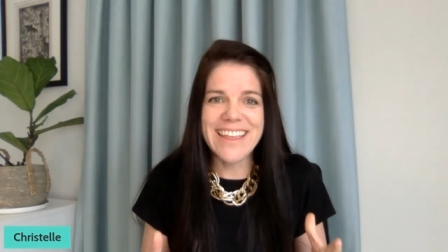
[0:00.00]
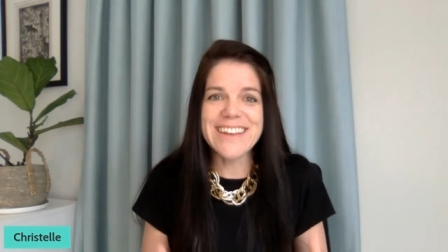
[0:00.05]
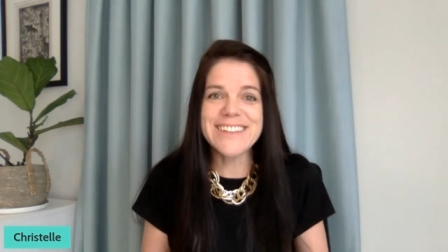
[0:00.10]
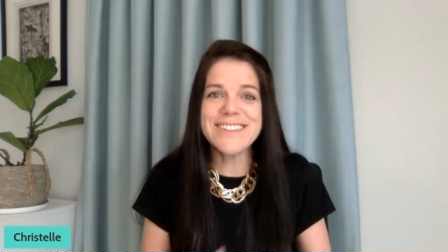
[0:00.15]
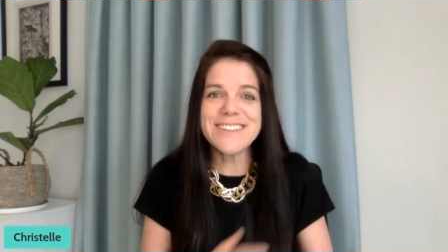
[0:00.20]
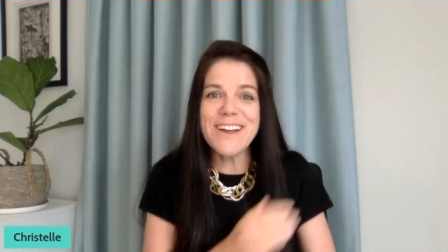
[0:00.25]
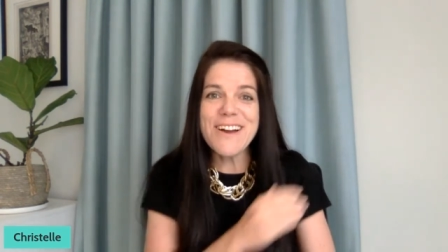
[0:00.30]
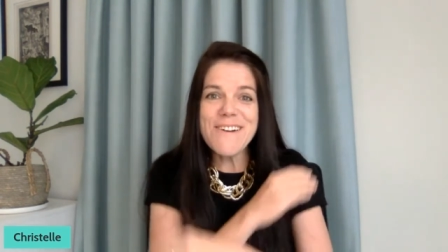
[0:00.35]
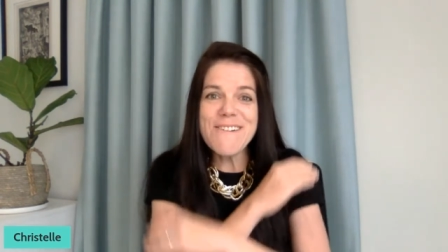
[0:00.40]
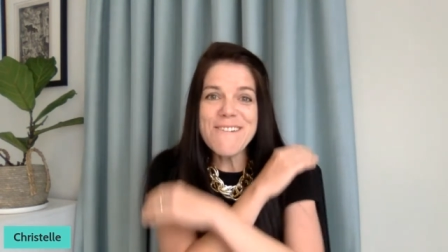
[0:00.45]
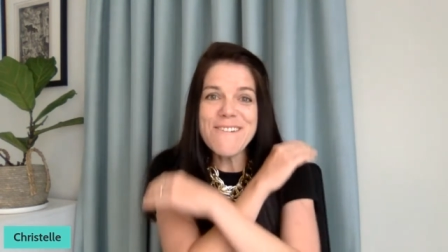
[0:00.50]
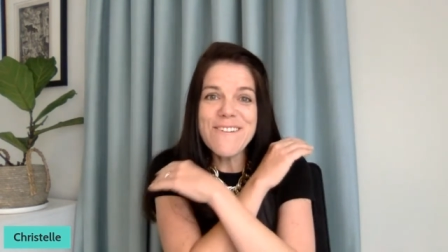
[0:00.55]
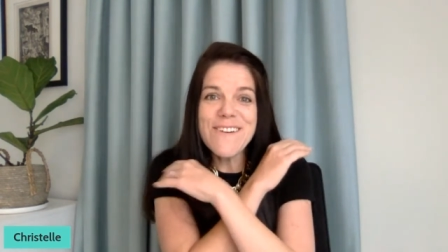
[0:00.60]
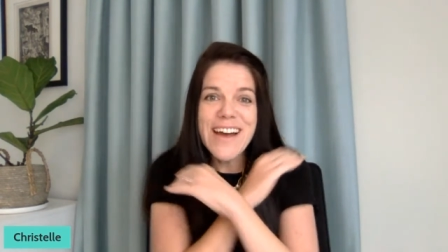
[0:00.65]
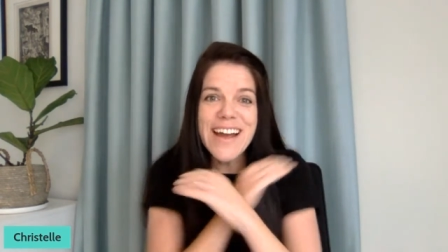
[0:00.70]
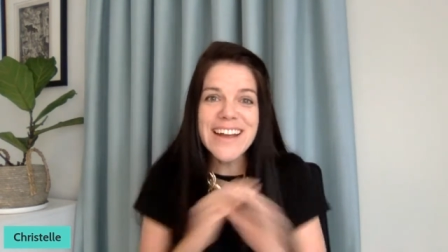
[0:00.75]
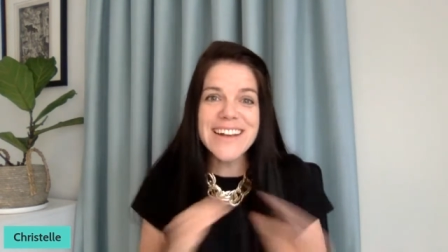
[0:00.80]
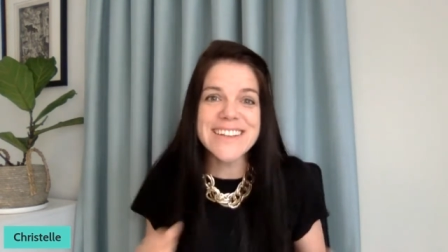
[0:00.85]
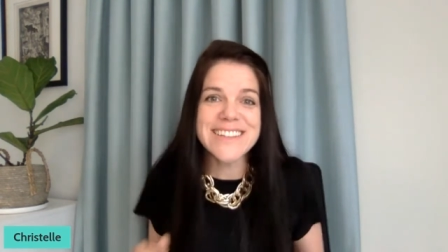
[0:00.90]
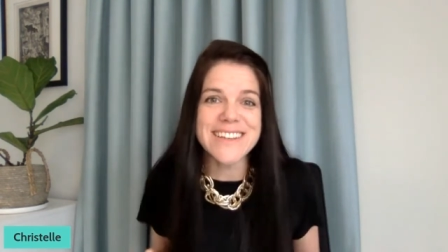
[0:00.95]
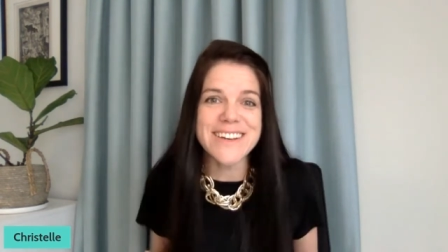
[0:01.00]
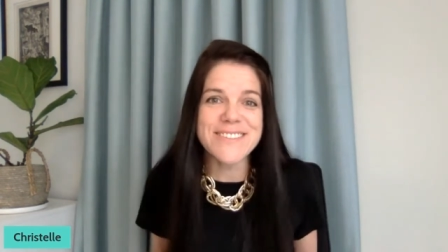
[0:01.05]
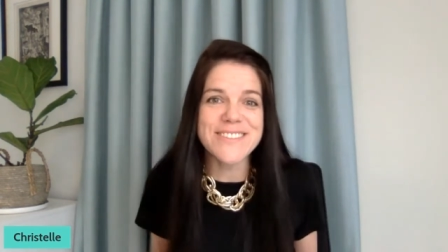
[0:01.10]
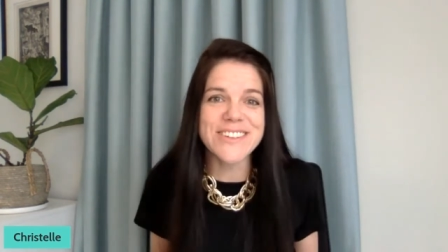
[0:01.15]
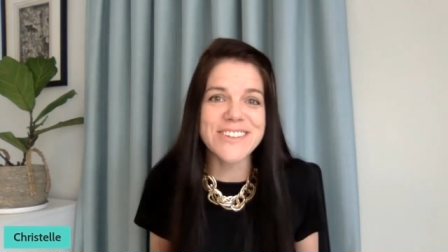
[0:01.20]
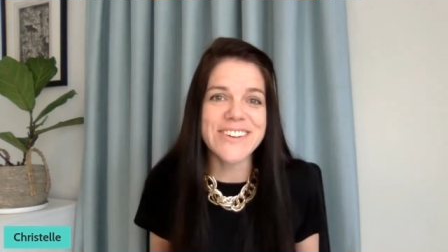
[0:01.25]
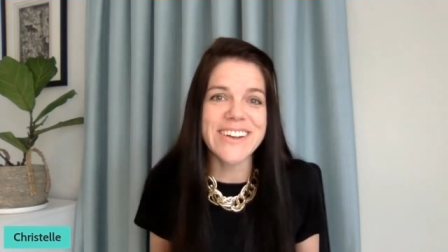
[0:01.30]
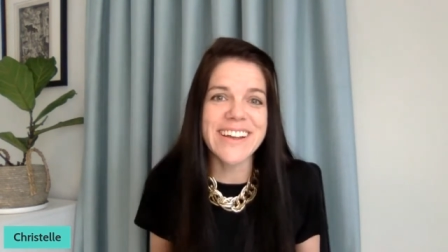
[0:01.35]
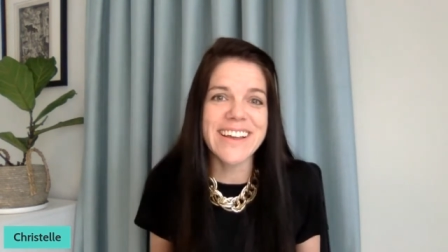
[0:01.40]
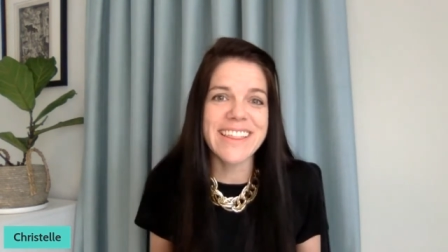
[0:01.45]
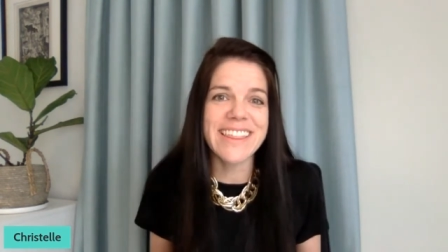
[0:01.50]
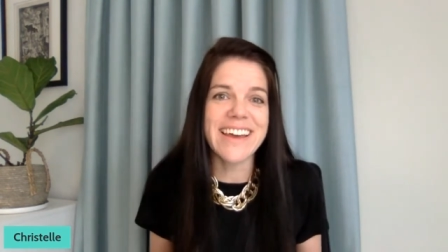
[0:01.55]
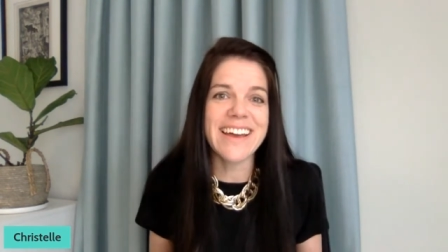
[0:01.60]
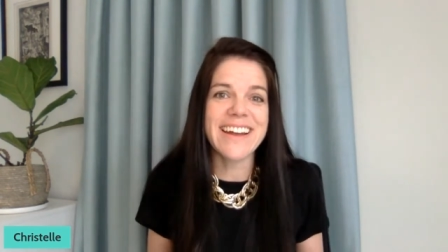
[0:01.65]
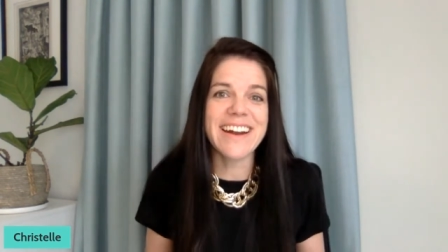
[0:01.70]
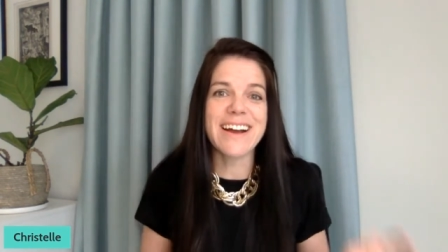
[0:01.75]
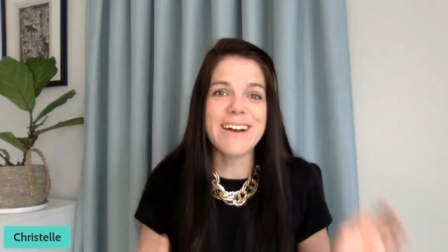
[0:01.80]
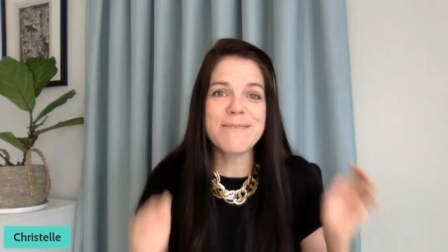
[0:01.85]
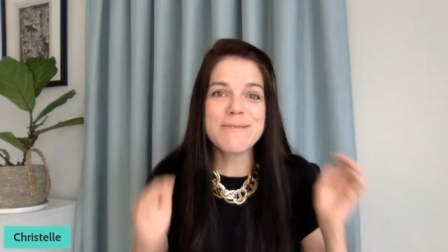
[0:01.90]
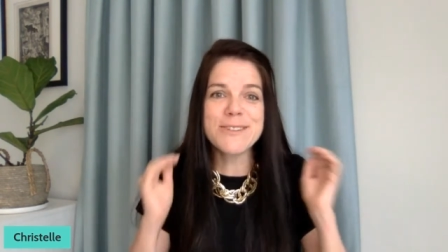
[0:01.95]
There's no ways I'm doing
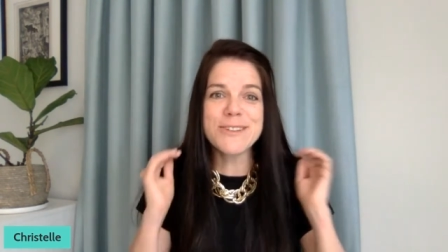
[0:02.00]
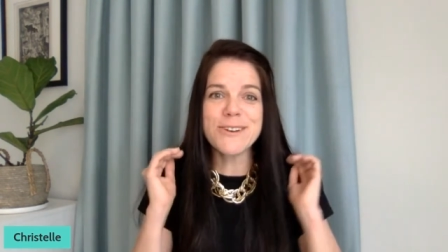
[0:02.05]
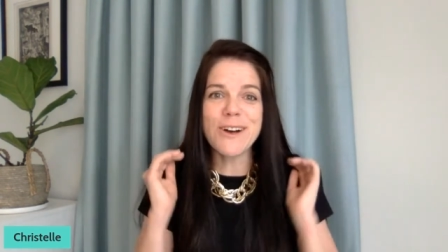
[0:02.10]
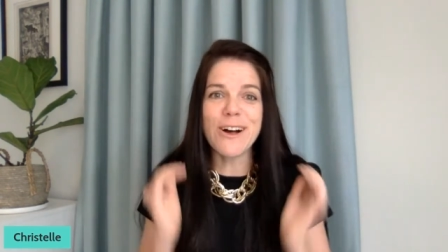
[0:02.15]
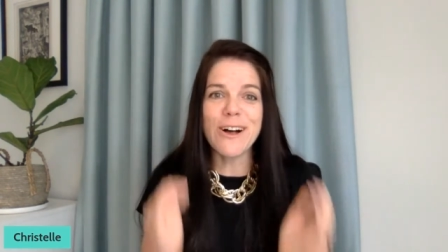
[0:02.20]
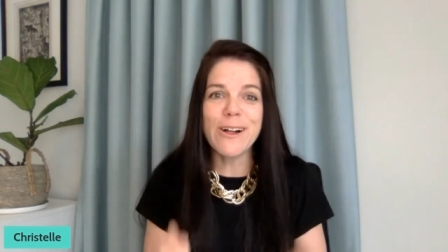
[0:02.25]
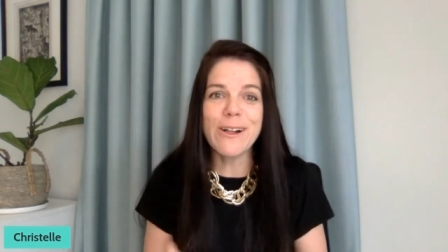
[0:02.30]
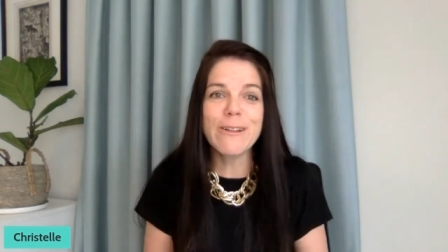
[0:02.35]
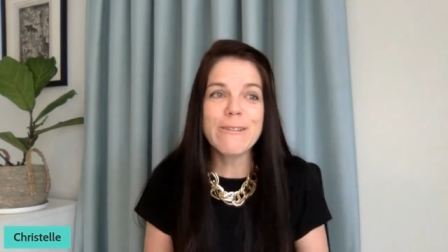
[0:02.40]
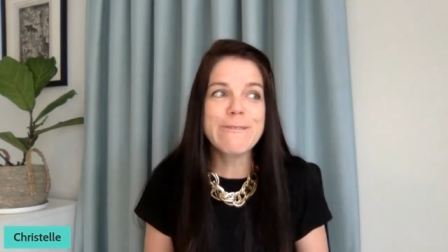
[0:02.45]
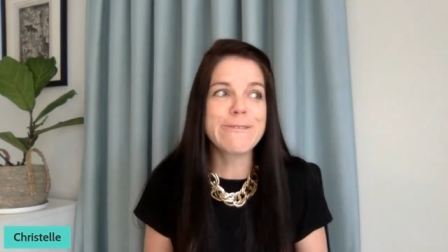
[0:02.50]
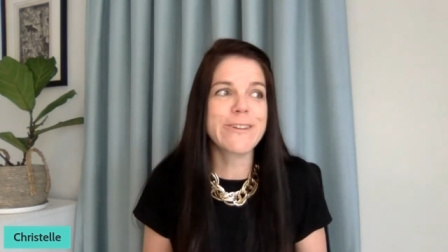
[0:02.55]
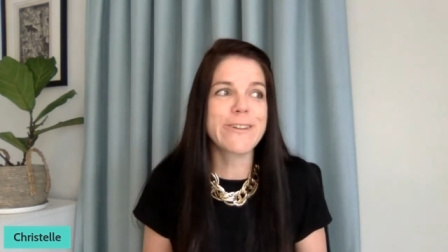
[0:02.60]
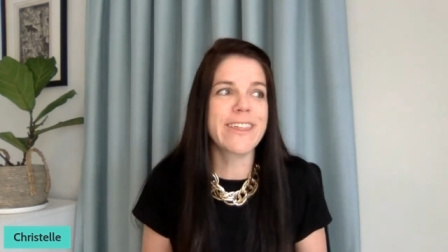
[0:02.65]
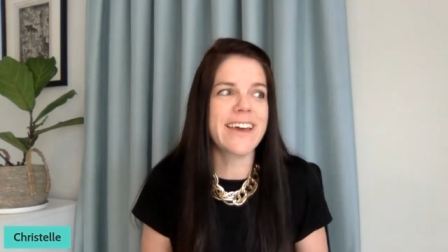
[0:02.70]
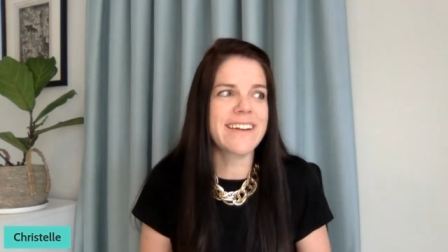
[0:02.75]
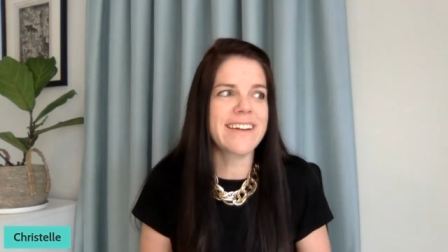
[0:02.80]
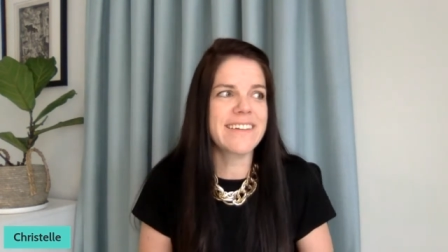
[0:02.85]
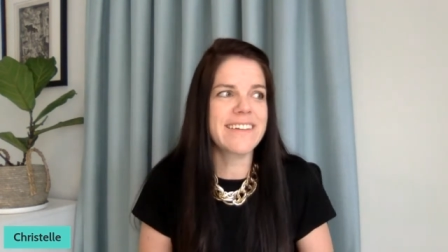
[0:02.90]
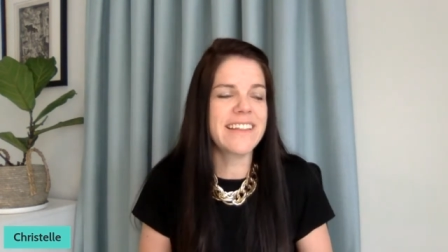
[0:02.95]
that. I'm too old for that.